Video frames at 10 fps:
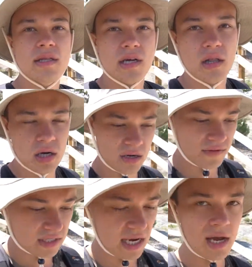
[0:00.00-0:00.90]
that long of
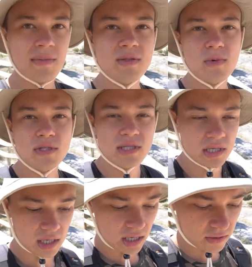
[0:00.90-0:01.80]
a time. It's
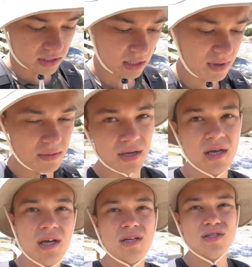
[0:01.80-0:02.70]
mostly, I would say, maybe
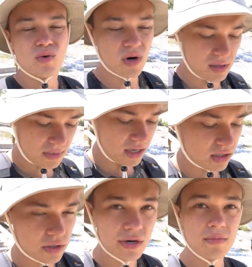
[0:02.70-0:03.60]
20
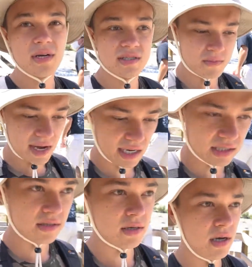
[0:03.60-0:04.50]
minutes, 30 minutes
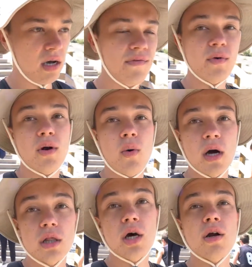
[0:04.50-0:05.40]
max. If you want to
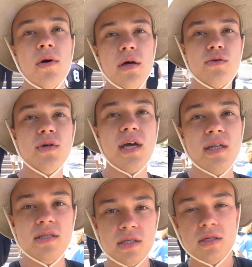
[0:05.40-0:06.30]
walk long around, you
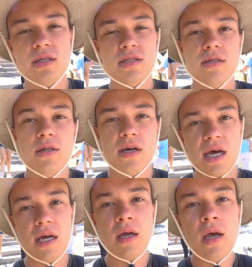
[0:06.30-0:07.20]
can. There's other things to look
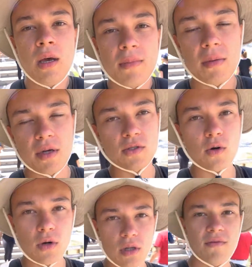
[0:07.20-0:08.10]
at. Maybe a
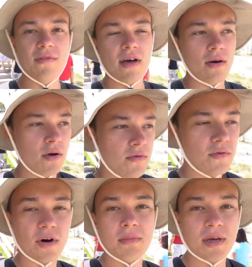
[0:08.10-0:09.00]
total of, I don't know,
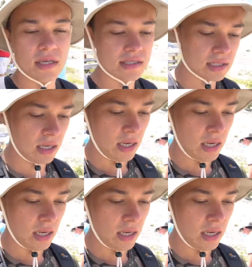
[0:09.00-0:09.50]
40 minutes.